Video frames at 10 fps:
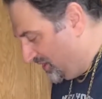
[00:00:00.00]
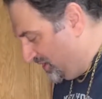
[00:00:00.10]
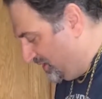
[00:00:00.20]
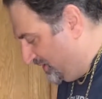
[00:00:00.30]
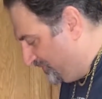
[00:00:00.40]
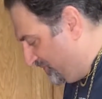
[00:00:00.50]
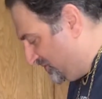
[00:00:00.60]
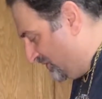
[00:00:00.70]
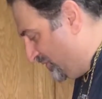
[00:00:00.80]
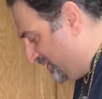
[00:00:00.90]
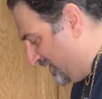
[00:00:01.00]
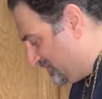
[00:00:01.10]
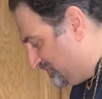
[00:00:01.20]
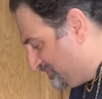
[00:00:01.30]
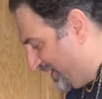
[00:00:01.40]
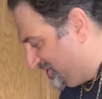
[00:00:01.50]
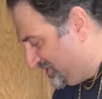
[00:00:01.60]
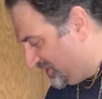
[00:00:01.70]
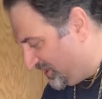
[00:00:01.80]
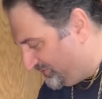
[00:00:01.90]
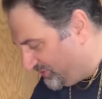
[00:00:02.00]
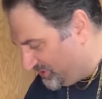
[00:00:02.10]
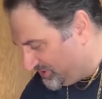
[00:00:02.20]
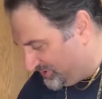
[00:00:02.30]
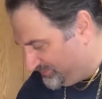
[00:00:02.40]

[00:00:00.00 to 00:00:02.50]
So I wanted to get some spices in there first.